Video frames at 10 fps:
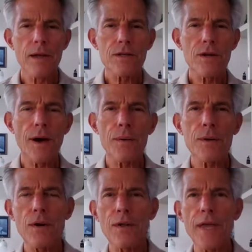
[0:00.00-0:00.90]
So I
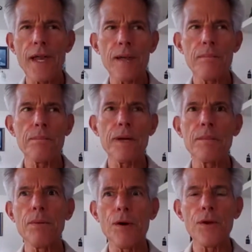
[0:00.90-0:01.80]
would call that a
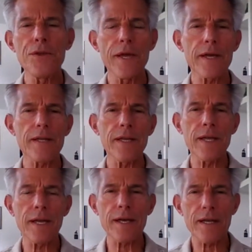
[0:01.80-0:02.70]
big bold
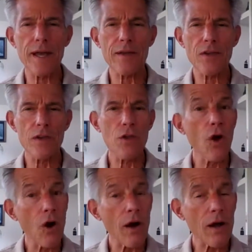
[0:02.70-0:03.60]
technique. It has a
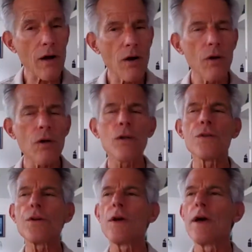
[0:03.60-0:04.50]
long hold.